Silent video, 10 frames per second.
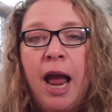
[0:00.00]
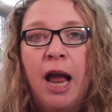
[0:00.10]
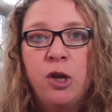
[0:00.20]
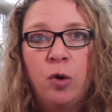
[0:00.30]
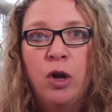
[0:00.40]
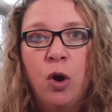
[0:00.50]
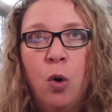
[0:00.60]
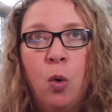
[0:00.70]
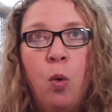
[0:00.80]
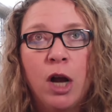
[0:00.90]
And you can
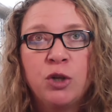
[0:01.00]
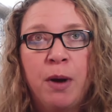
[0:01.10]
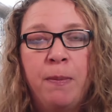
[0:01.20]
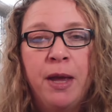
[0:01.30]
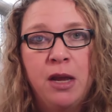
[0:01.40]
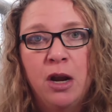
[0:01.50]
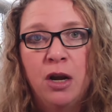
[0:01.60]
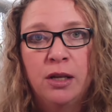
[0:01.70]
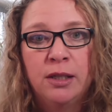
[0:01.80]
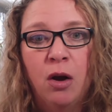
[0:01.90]
go watch my
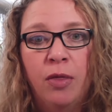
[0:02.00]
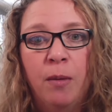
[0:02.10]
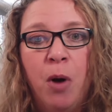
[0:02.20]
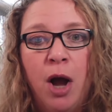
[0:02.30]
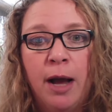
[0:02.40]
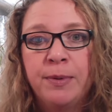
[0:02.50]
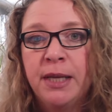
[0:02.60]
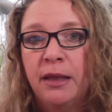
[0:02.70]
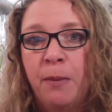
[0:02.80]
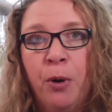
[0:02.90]
opinions on the mock-ups
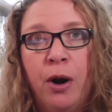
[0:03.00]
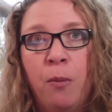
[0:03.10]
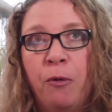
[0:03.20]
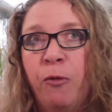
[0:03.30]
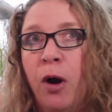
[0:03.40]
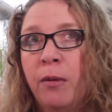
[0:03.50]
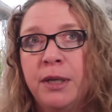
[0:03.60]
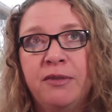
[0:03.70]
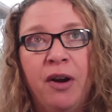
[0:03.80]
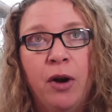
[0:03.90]
that they put out before. It
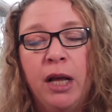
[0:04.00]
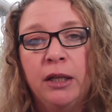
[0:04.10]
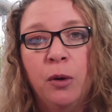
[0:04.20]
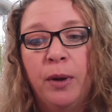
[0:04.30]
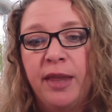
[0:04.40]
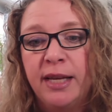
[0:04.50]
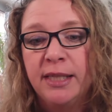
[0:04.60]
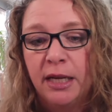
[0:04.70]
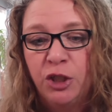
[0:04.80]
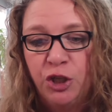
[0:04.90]
was very clear what they
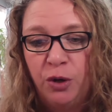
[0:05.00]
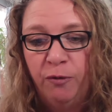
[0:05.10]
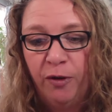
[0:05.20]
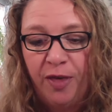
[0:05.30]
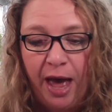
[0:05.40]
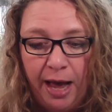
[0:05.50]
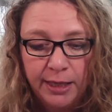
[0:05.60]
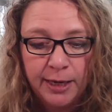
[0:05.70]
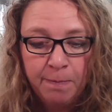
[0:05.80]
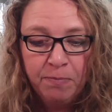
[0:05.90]
said to do for that.